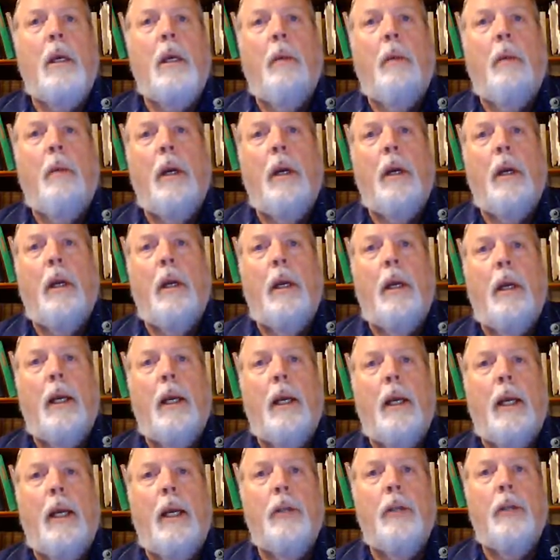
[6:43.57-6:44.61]
but
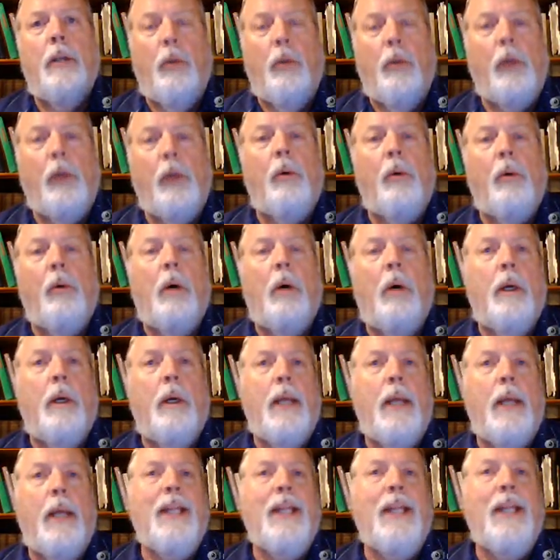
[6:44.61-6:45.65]
as a rule,
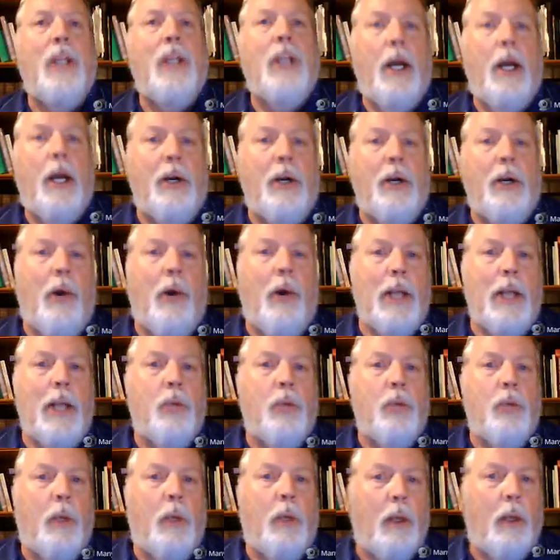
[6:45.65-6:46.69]
at the
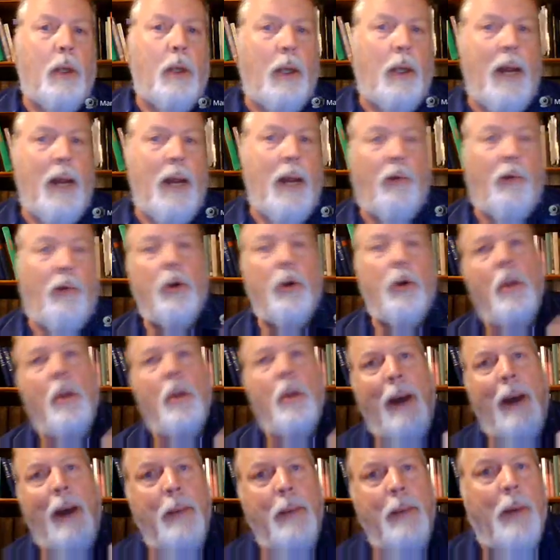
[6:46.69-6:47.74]
undergraduate level, you
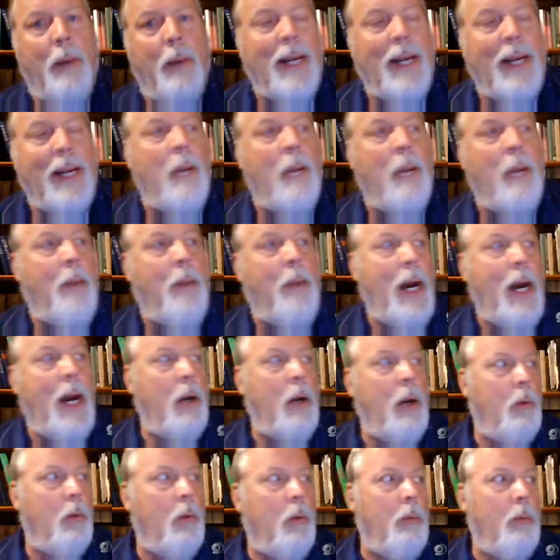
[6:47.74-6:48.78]
might be able to get
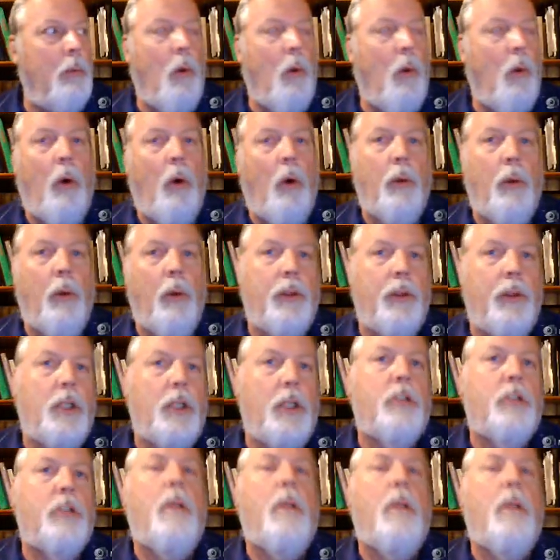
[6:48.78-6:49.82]
by more with
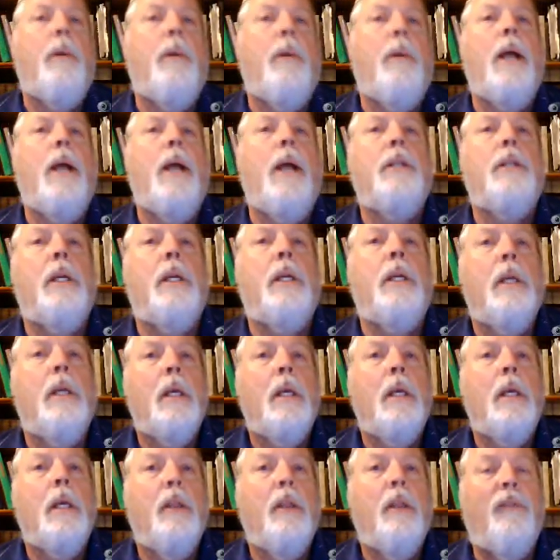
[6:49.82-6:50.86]
just summarizing
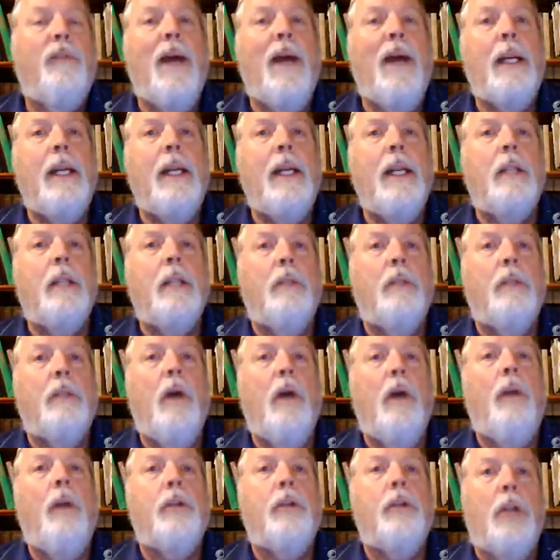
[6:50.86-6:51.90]
the findings of
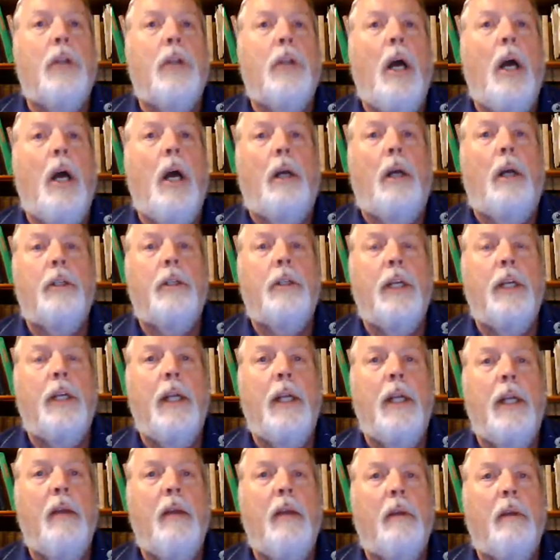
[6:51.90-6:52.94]
other scholars
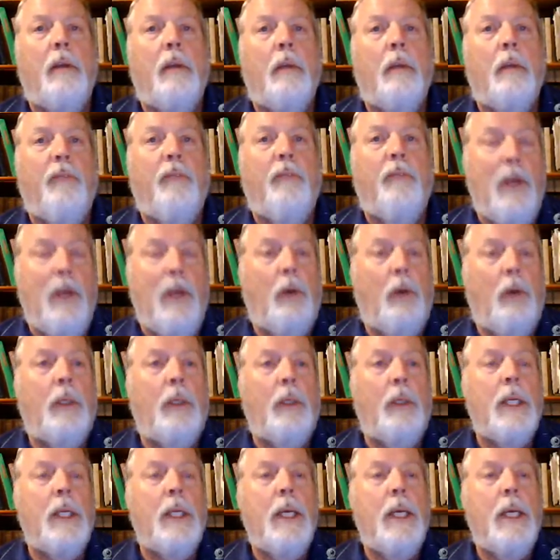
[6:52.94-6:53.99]
in a
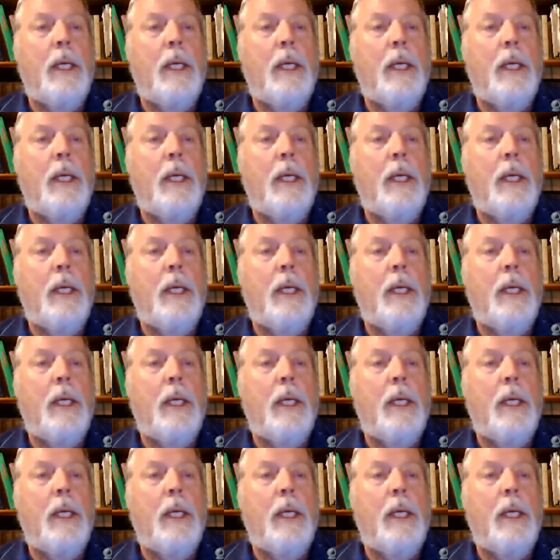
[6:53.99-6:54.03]
field